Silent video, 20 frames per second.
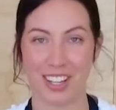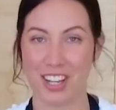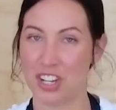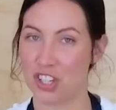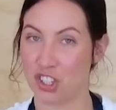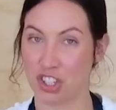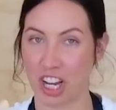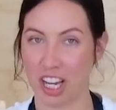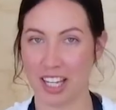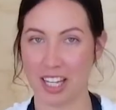
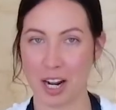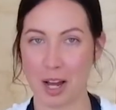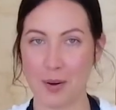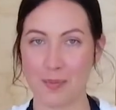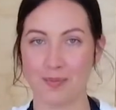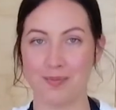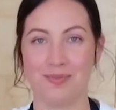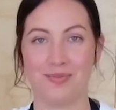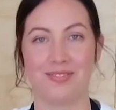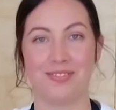shake it
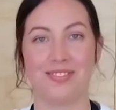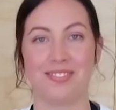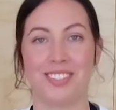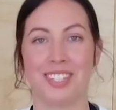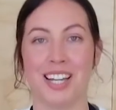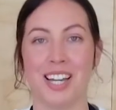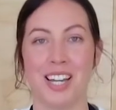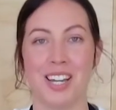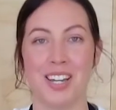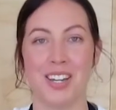up.
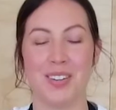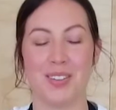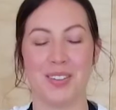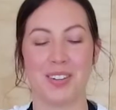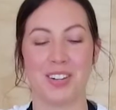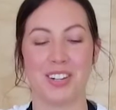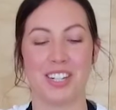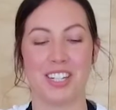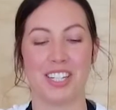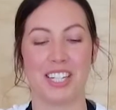
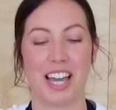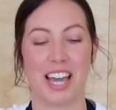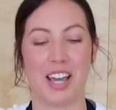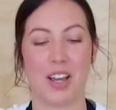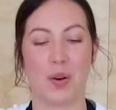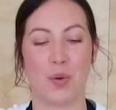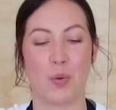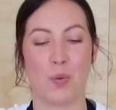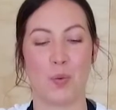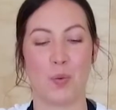We're going to
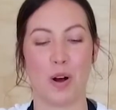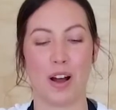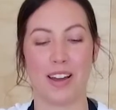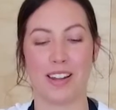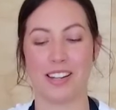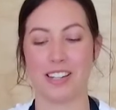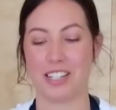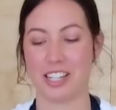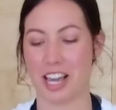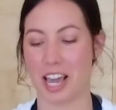take
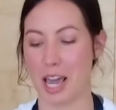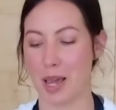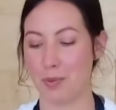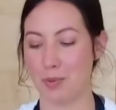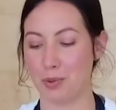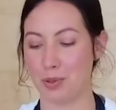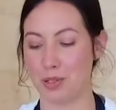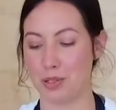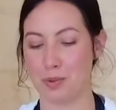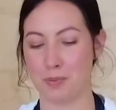1
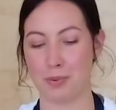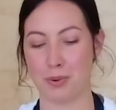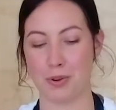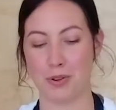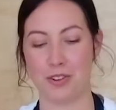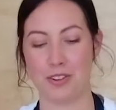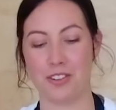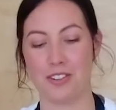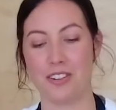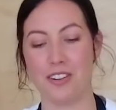
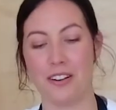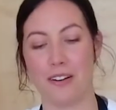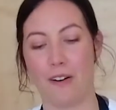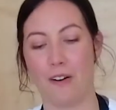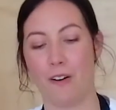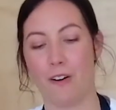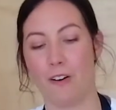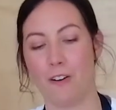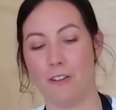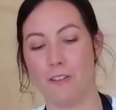tablespoon
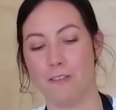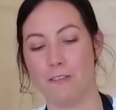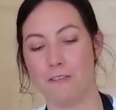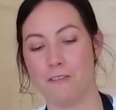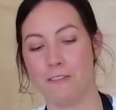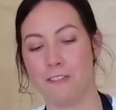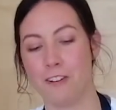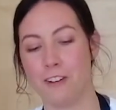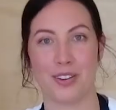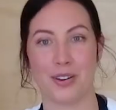of
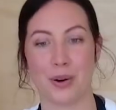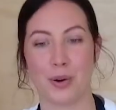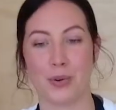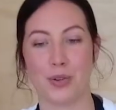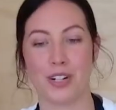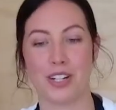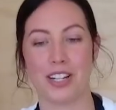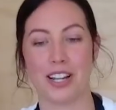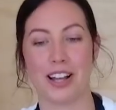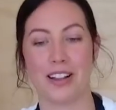
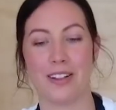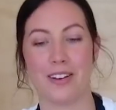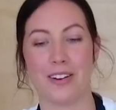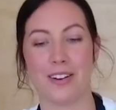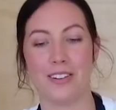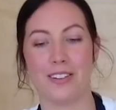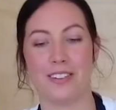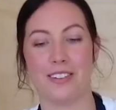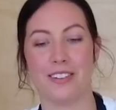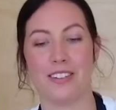golden
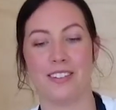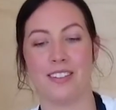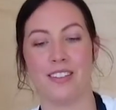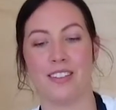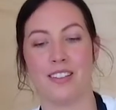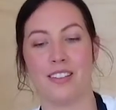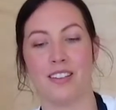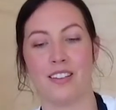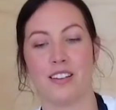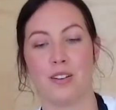yellow.
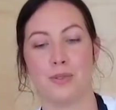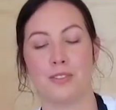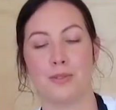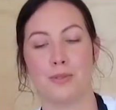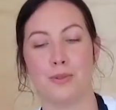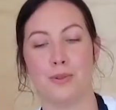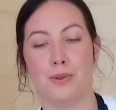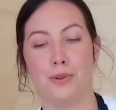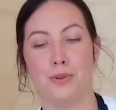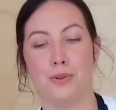
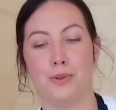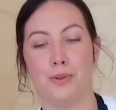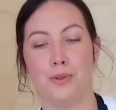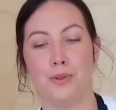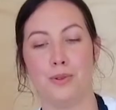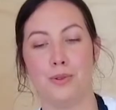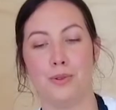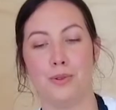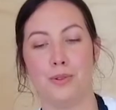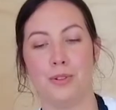
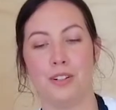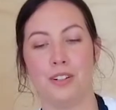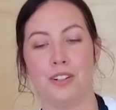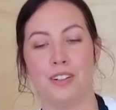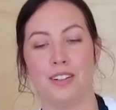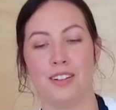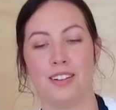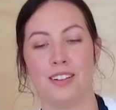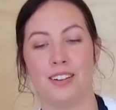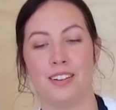Ooh,
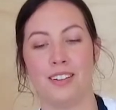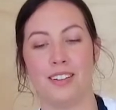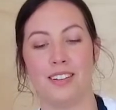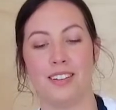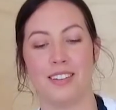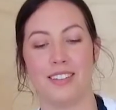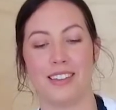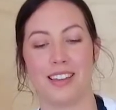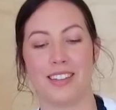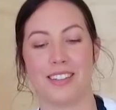
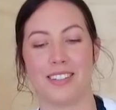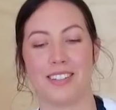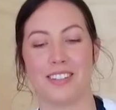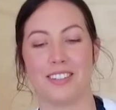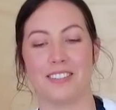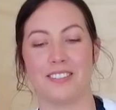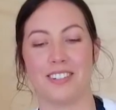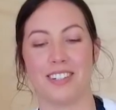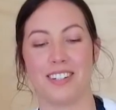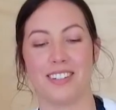that's so
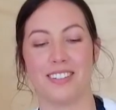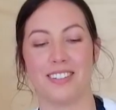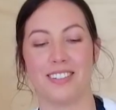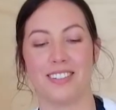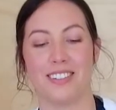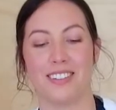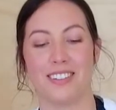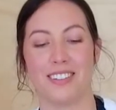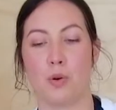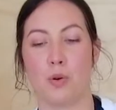fun.
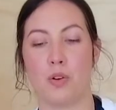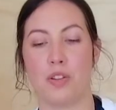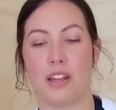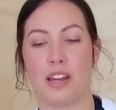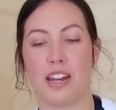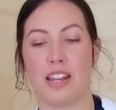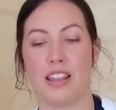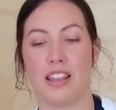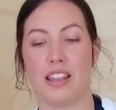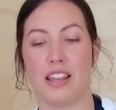Pour
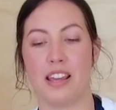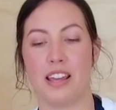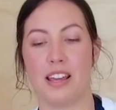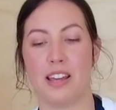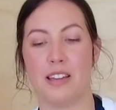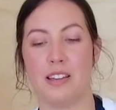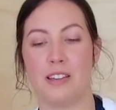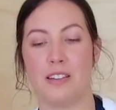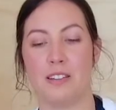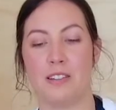that in there.